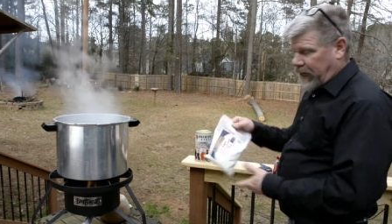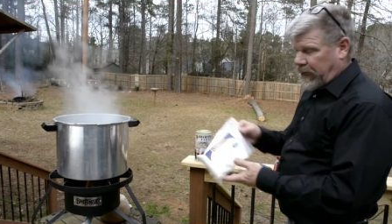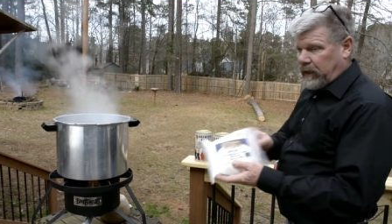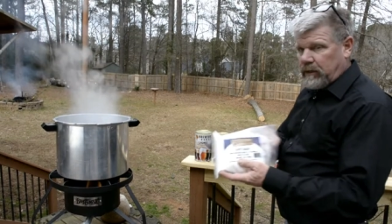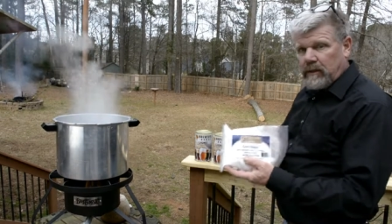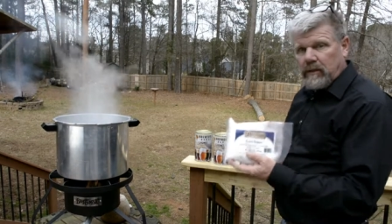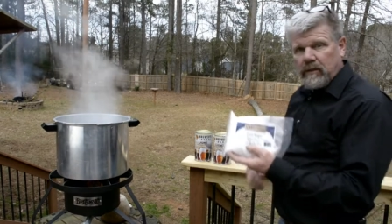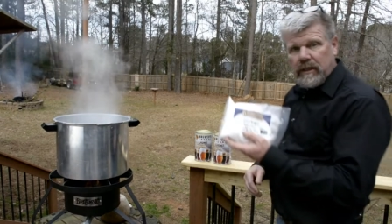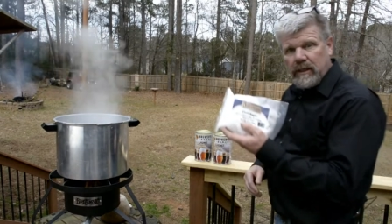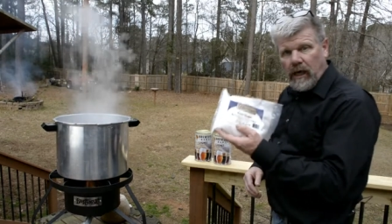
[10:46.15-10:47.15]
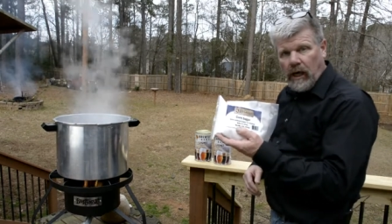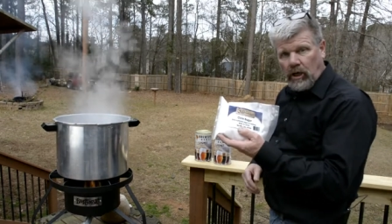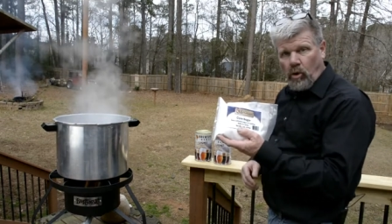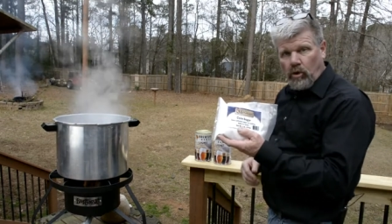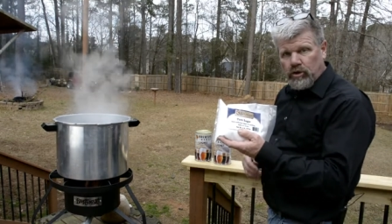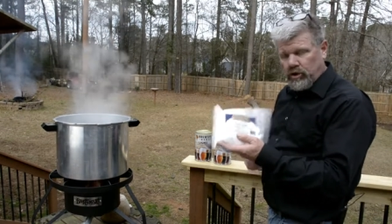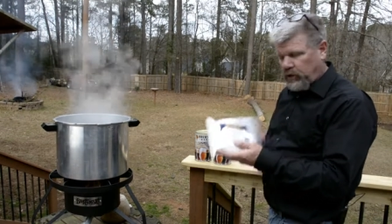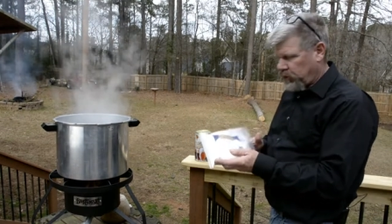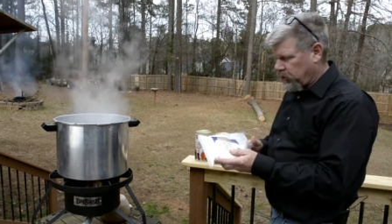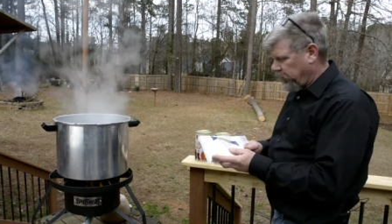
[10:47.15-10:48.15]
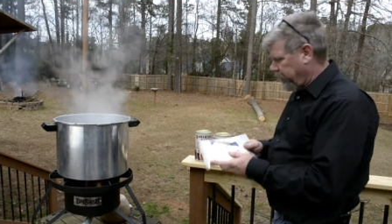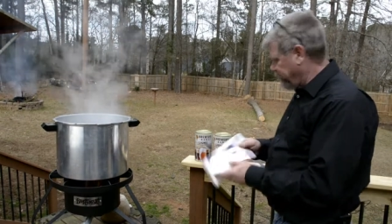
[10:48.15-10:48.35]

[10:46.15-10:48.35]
add the uh, corn sugar to it.